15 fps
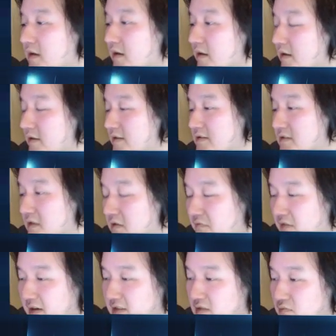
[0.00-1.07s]
because a lot of
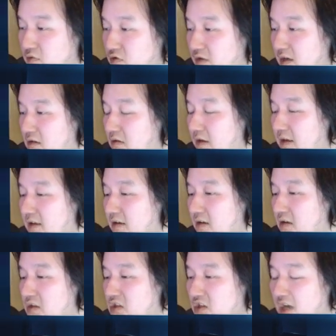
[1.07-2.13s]
Foxes will try to like
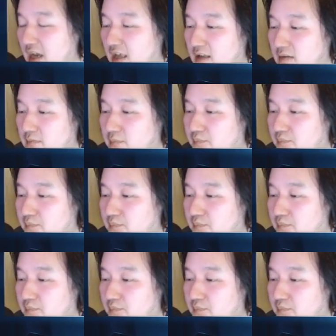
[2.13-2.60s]
shine